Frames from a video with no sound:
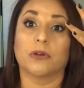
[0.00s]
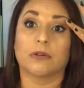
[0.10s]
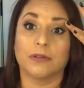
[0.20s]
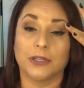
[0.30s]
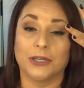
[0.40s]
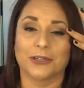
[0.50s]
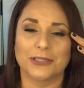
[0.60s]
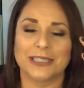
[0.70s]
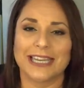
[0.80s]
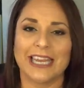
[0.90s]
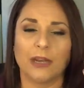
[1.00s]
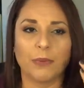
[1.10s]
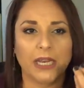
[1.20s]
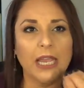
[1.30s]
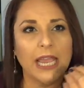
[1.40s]
your skin,
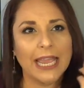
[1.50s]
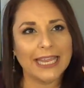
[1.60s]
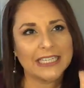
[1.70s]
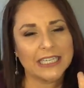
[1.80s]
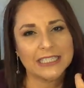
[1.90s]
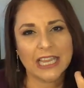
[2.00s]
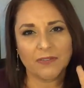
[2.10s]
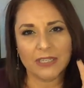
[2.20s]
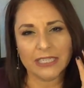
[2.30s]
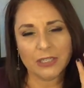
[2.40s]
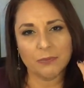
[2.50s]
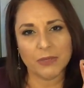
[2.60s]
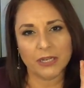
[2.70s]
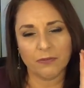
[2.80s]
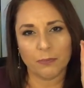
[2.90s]
but it does have a little
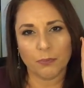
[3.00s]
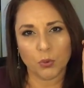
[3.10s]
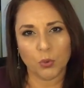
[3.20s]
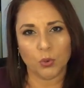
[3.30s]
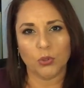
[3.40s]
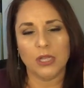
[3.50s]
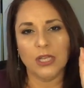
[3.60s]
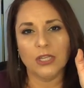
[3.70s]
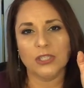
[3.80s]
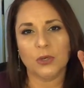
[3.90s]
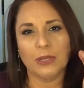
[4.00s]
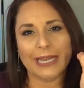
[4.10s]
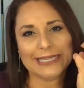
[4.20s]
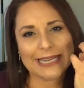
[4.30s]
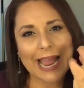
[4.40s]
bit of a pull. So it
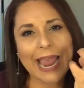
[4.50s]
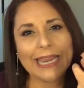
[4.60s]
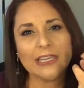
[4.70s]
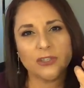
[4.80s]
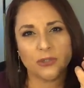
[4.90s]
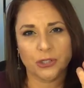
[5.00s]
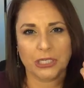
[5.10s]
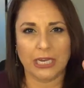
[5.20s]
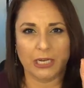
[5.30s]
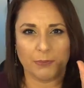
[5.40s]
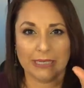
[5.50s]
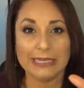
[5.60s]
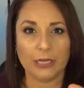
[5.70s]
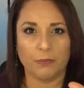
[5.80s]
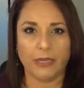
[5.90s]
like tightens your skin up a
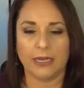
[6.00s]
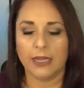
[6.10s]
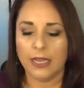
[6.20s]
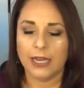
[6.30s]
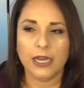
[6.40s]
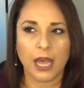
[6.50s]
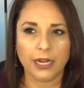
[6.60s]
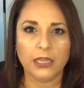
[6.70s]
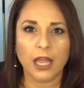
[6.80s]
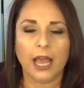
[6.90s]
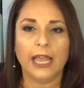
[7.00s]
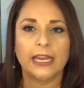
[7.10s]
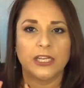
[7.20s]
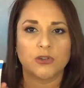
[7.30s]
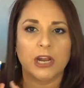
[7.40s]
little bit. Not a lot,
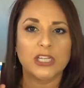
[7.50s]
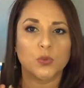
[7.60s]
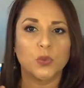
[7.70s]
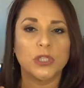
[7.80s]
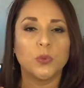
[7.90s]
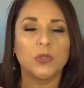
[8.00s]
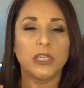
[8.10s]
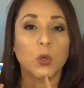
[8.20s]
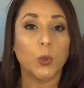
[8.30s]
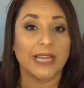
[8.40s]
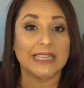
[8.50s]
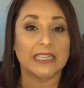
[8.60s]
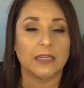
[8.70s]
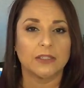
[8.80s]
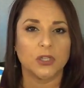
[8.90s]
and it dries really, really
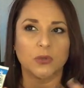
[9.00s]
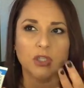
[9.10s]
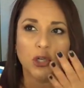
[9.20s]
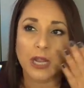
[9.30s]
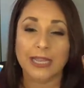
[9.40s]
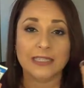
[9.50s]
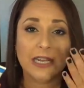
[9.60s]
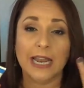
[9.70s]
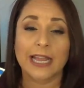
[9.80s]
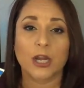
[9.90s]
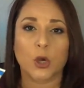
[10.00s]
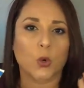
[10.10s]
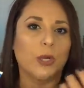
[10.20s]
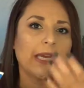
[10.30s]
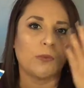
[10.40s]
quickly. So it's not like
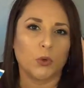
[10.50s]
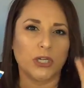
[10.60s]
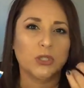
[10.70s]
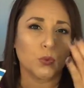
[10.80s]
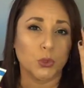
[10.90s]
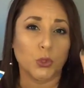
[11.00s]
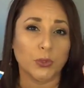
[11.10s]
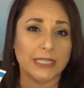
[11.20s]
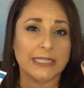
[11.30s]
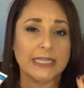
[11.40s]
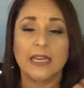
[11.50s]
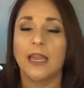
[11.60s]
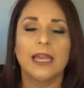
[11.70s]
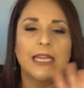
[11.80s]
cream where it's real greasy.